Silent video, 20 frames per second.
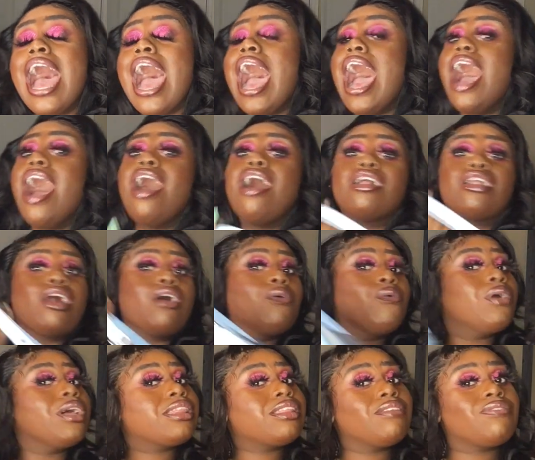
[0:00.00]
I don't
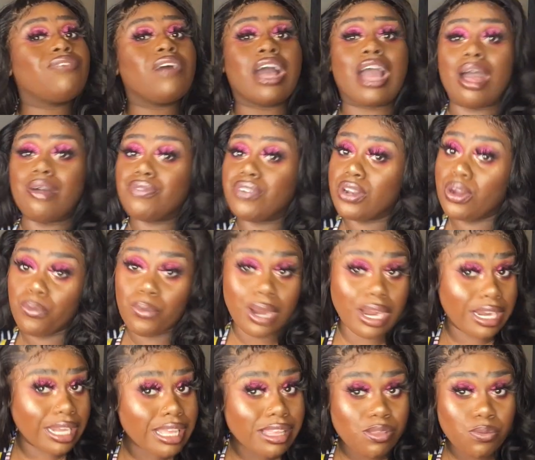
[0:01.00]
know what the fuck I'm finna
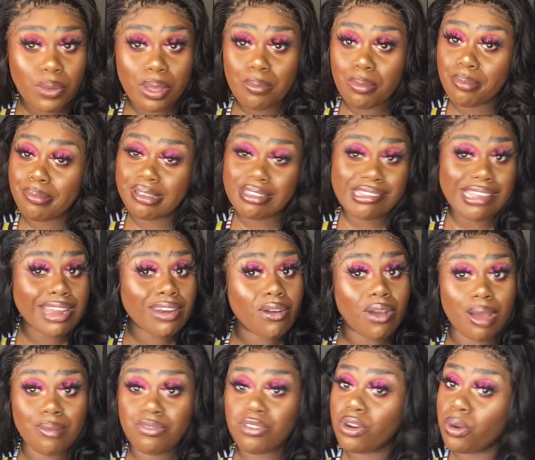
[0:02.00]
wear this with, but bitch, I
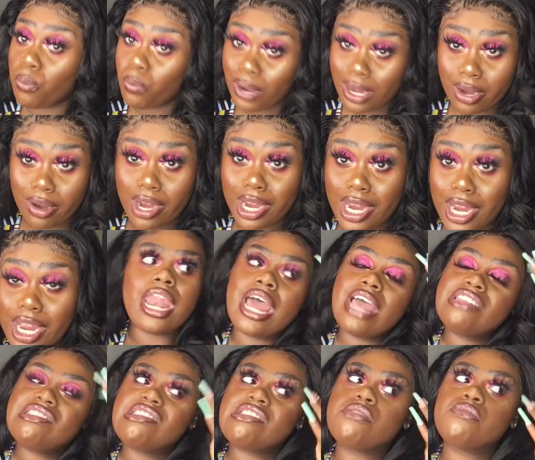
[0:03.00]
know I'm finna wear it. And
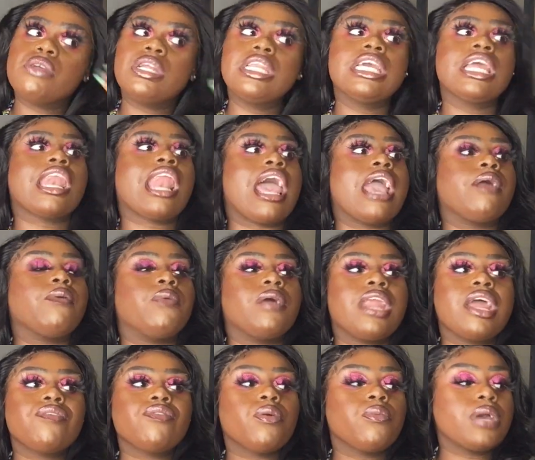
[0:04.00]
I just really, like,
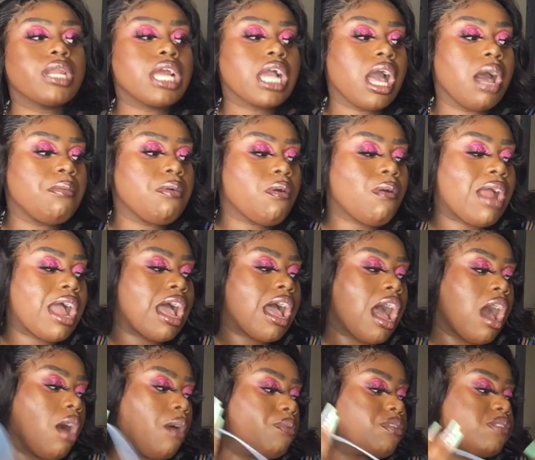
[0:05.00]
whenever winter come
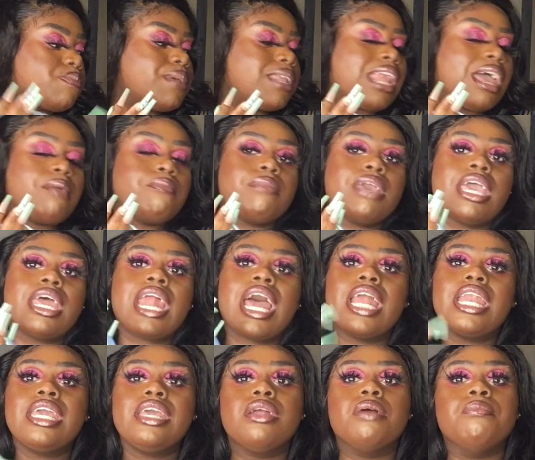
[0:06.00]
around, I always be like, man,
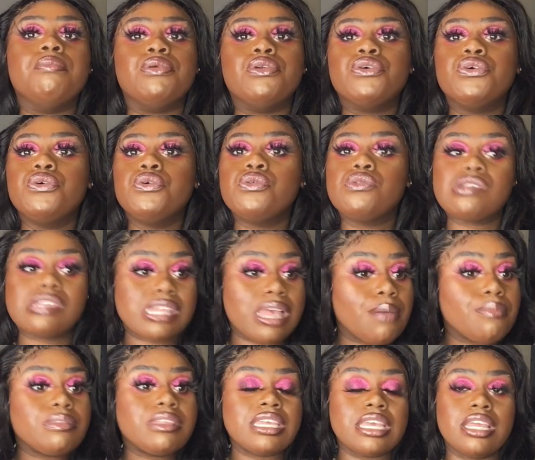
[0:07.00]
I need a blue
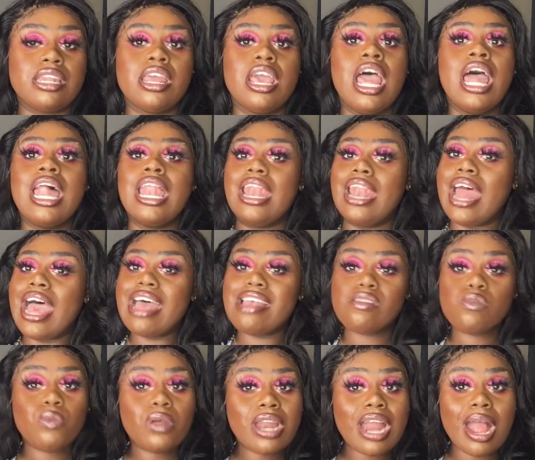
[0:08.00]
something.
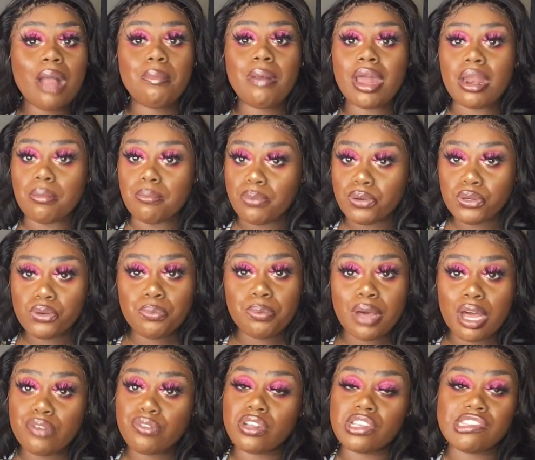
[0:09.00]
Last winter, I bought a blue
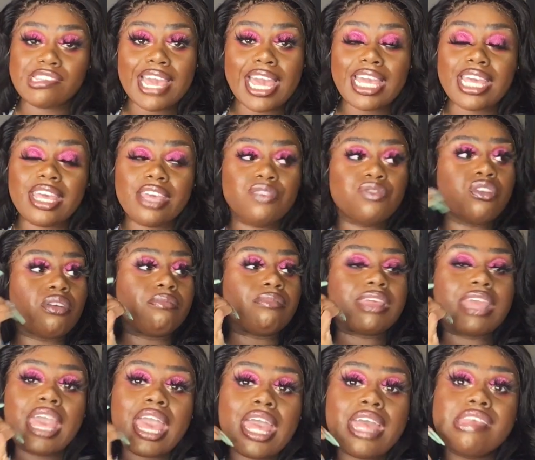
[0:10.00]
puffer jacket
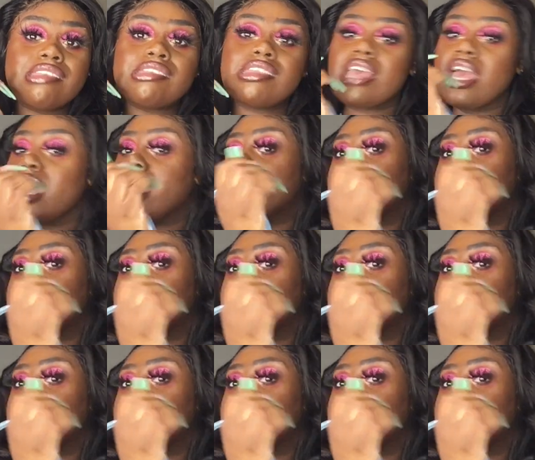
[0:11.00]
from Guess.